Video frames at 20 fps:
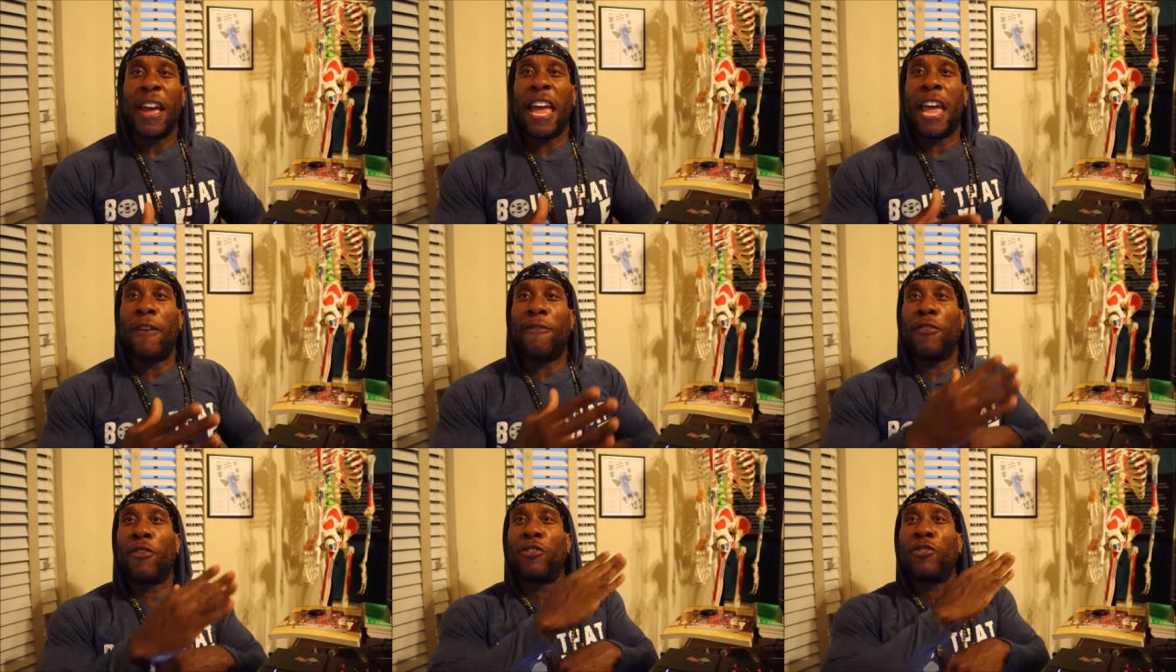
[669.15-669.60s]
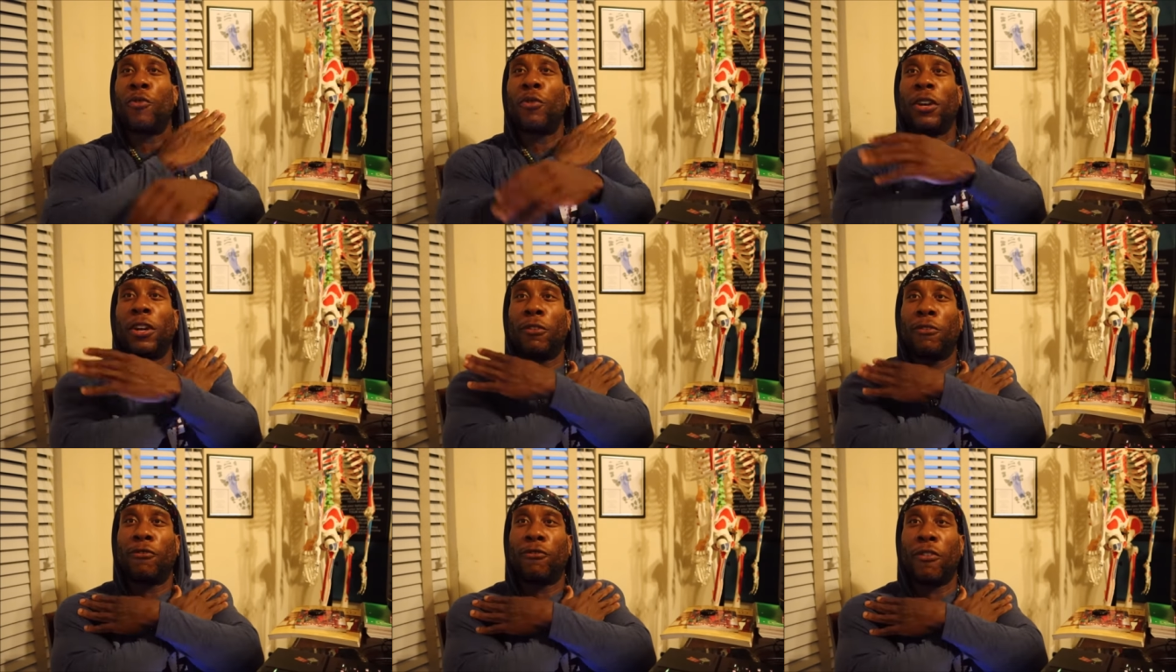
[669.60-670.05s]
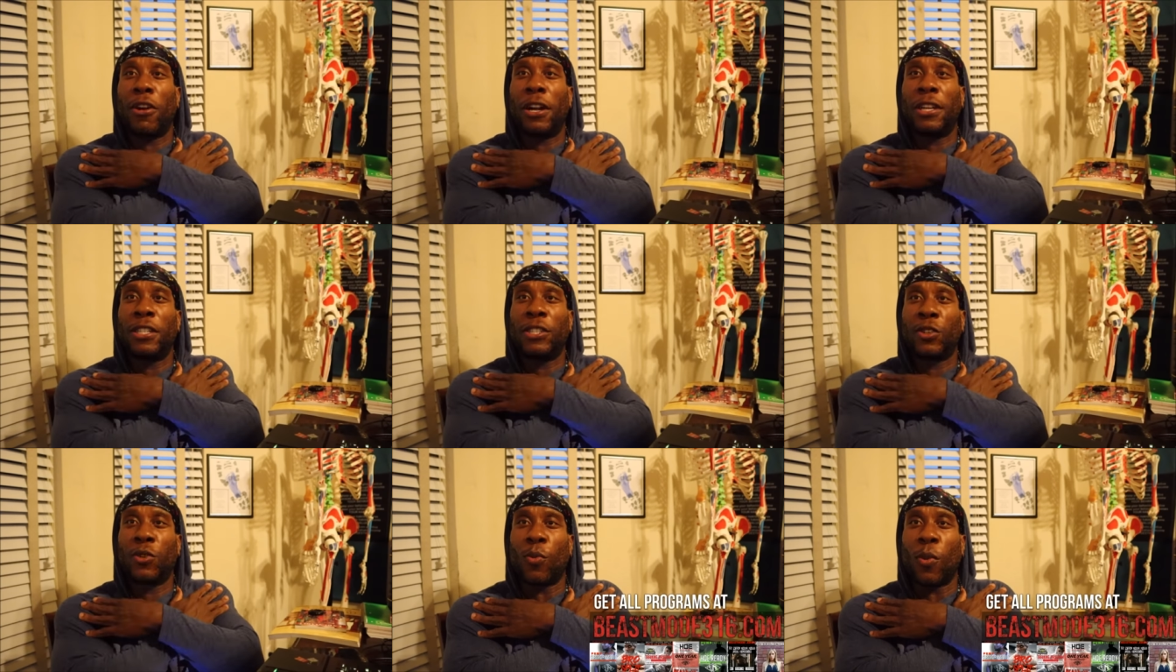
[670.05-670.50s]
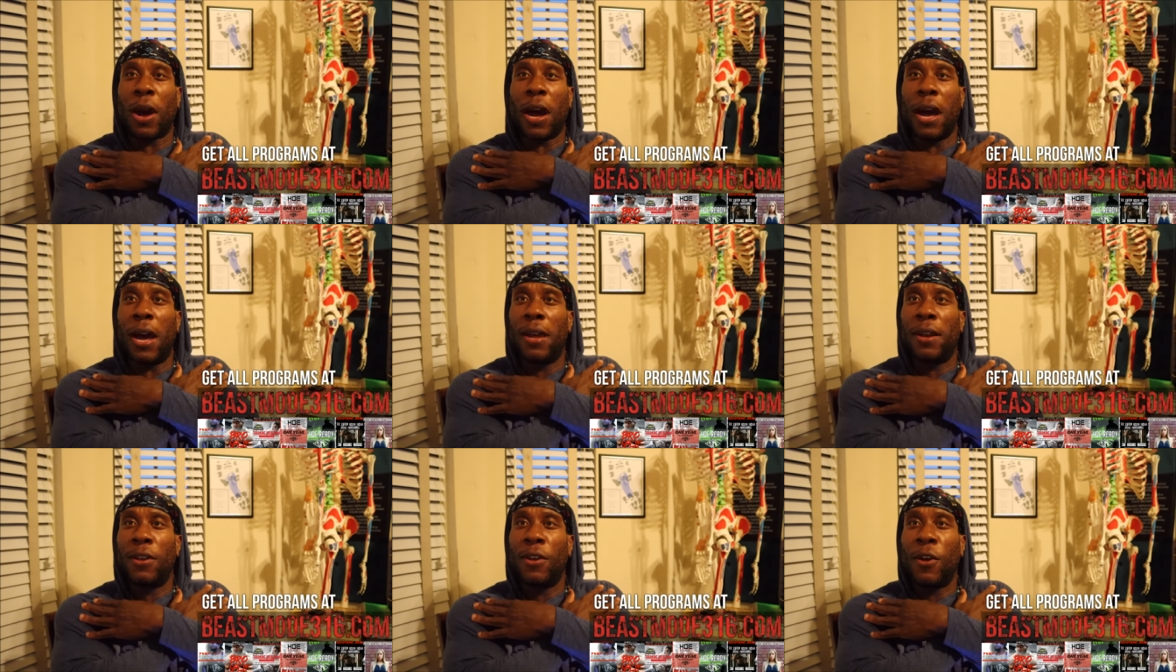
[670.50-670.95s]
If you're doing a front
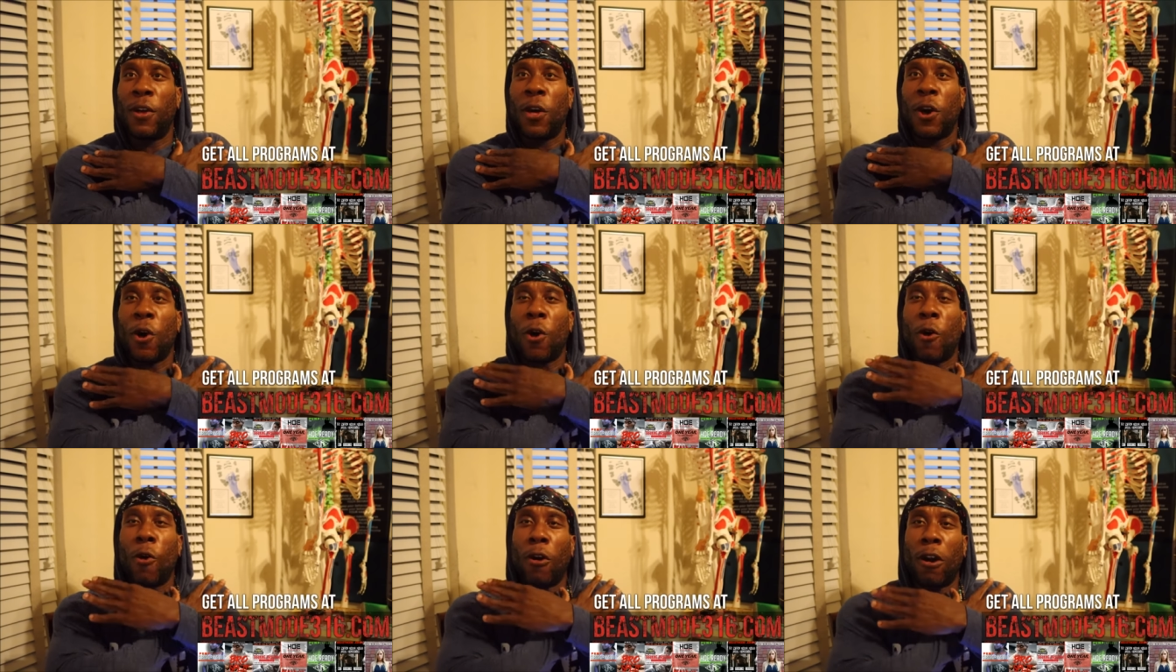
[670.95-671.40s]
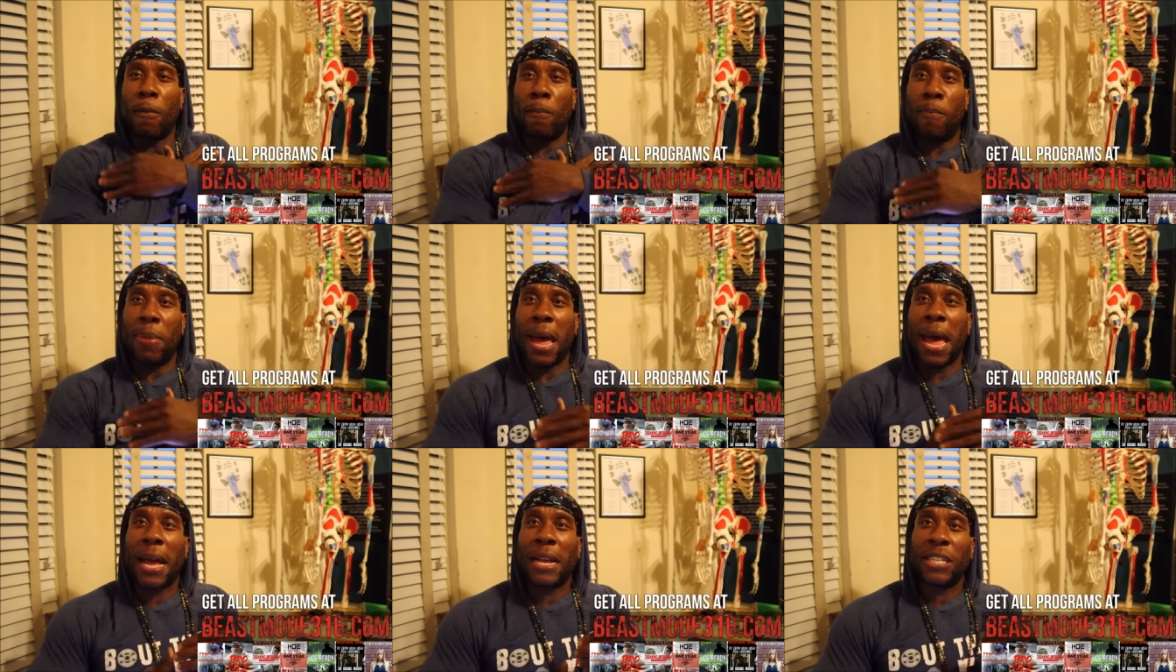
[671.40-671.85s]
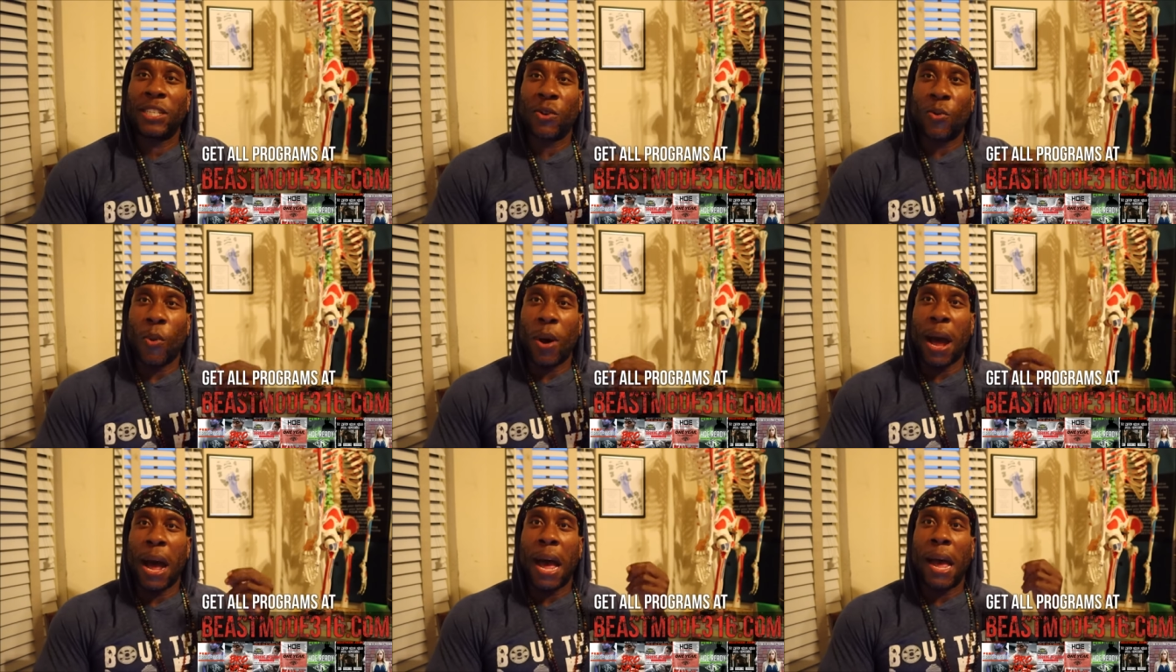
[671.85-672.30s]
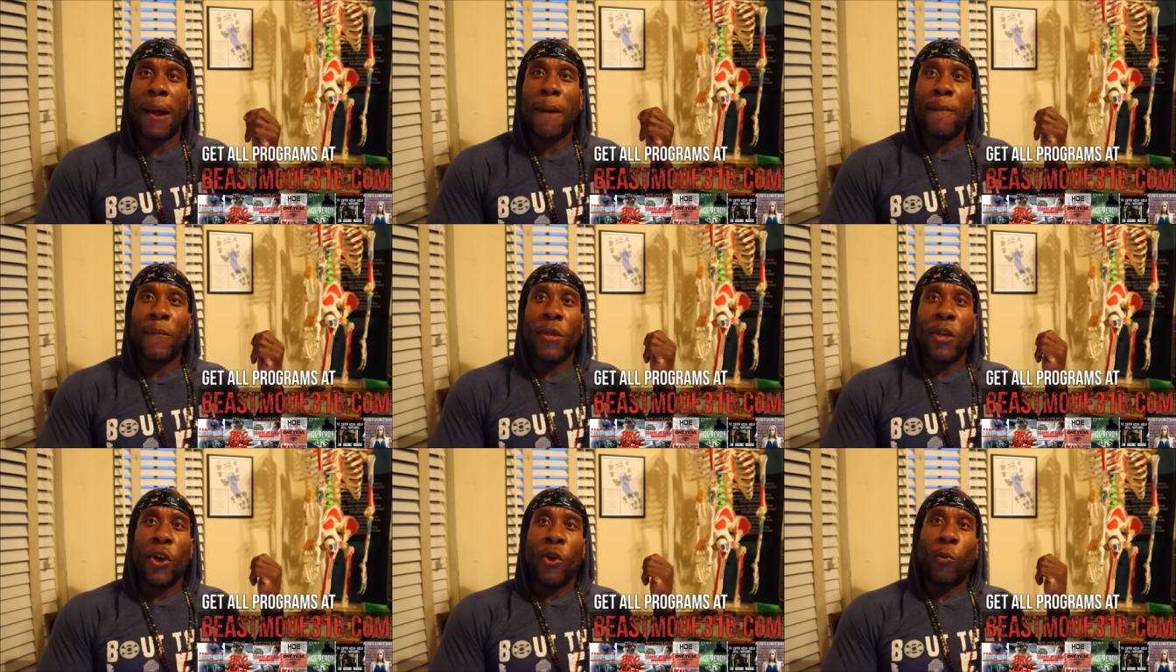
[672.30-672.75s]
squat or a back squat